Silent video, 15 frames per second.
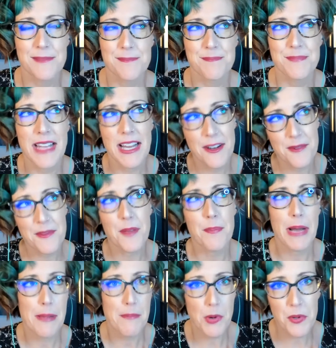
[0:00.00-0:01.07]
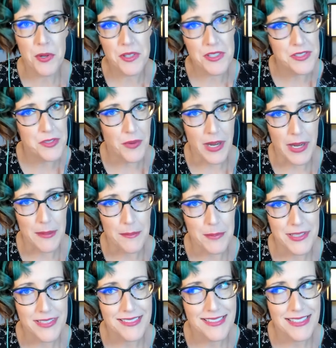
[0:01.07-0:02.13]
Now, the bimodal is great,
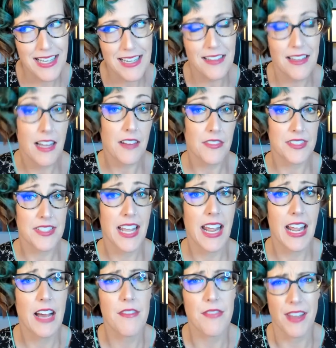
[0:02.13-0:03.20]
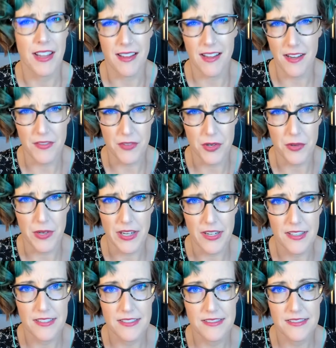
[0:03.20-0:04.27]
but not a lot of us have that kind of
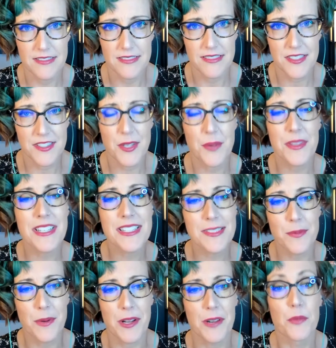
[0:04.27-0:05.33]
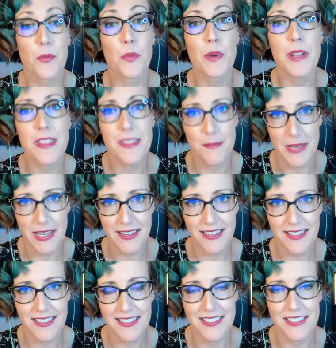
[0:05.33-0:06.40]
career. So this one,
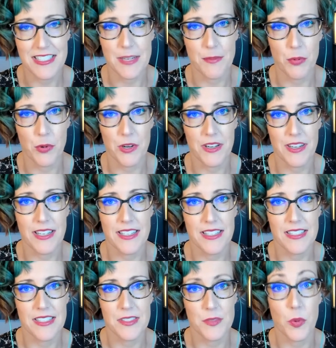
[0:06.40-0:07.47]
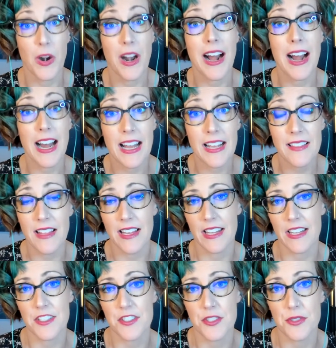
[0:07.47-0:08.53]
rhythmic deep work, is where I
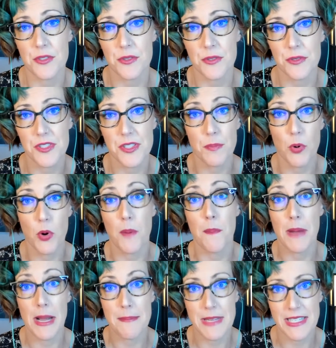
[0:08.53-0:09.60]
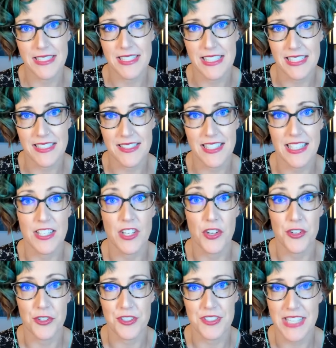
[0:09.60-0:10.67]
like to support my mentees in
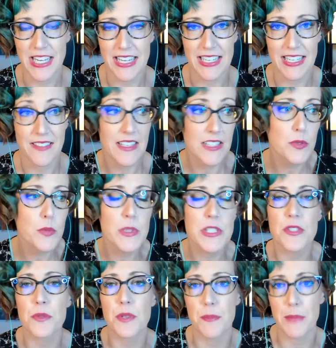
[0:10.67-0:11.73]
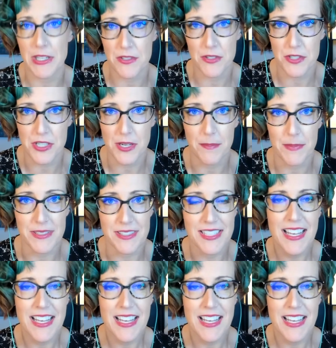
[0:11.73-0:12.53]
understanding. And that's what we do in mentorship, is